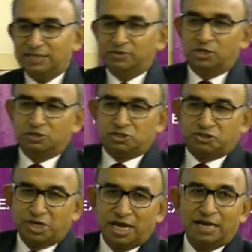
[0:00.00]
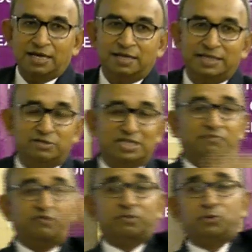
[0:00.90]
there was an Australian, there was
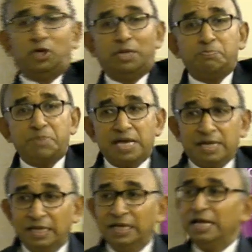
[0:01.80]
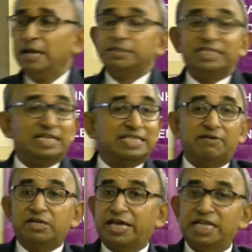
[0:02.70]
someone from Colombia. She says there
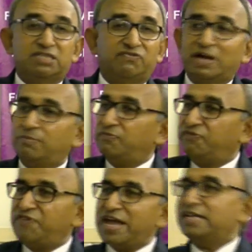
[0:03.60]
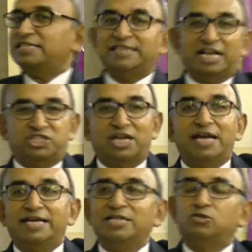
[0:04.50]
were kids from various
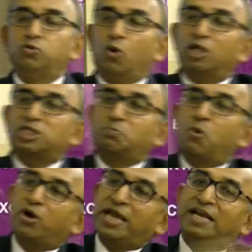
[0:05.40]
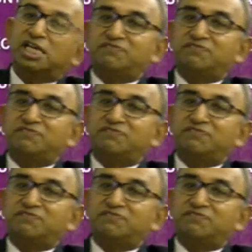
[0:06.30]
nationalities who all spoke English